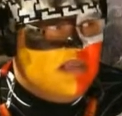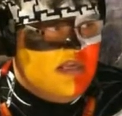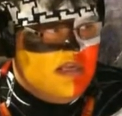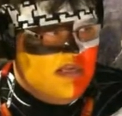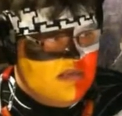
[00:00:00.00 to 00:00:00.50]

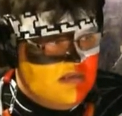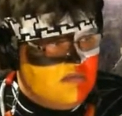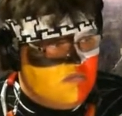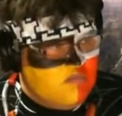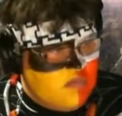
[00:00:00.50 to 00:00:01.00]
And
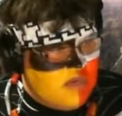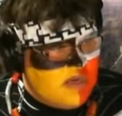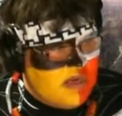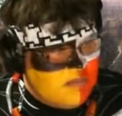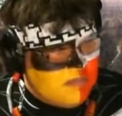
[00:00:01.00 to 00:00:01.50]

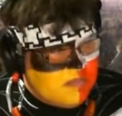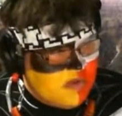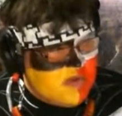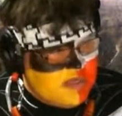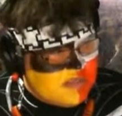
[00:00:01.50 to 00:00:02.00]
I'm
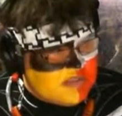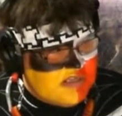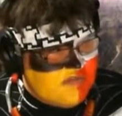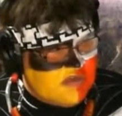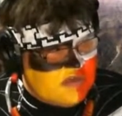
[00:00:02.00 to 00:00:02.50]
uploading at
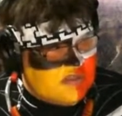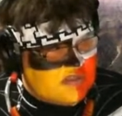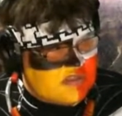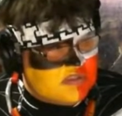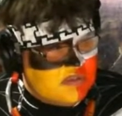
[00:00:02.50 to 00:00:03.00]
7.
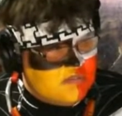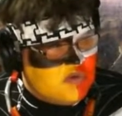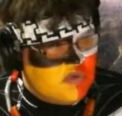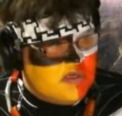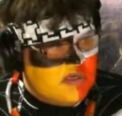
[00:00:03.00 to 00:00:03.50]
It's I'm
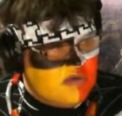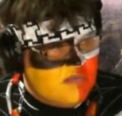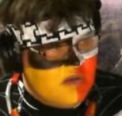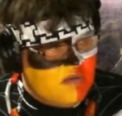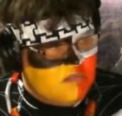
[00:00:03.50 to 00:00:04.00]
doing it
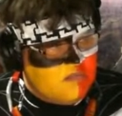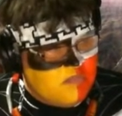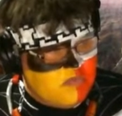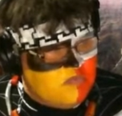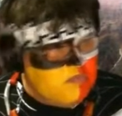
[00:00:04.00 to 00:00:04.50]
around
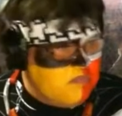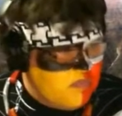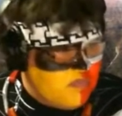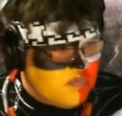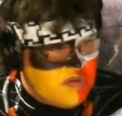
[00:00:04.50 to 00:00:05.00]

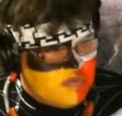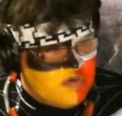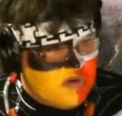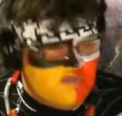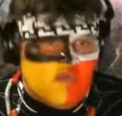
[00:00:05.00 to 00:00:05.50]

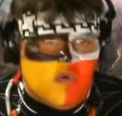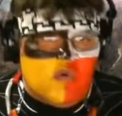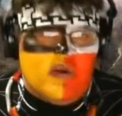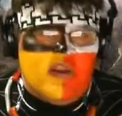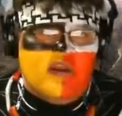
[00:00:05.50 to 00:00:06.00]
3:34
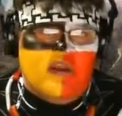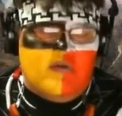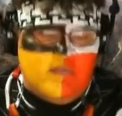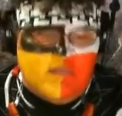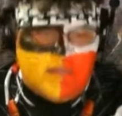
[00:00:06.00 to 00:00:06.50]
right now.
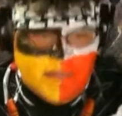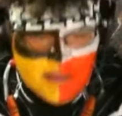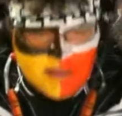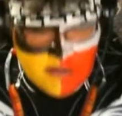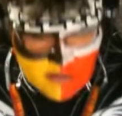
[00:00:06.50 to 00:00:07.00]

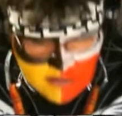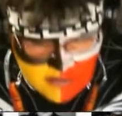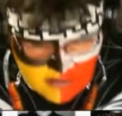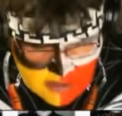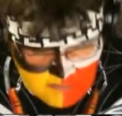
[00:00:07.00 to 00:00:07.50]
The
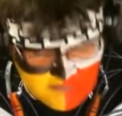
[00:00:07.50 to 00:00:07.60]
original.